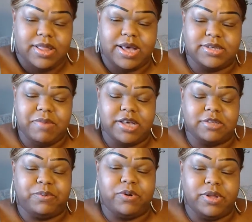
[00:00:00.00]
Like
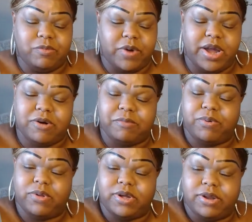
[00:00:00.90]
somebody's pulling rank or
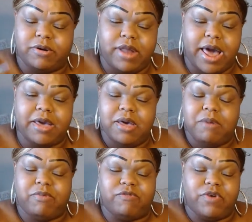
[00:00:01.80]
pulling their like
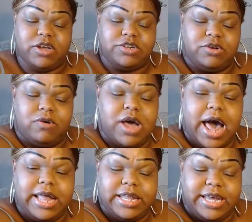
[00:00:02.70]
professional
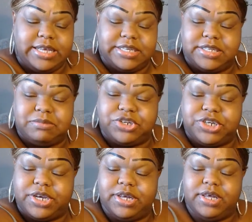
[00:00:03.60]
colleagues and some
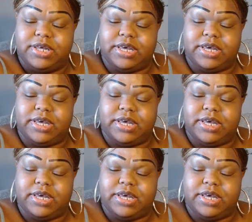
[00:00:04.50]
shit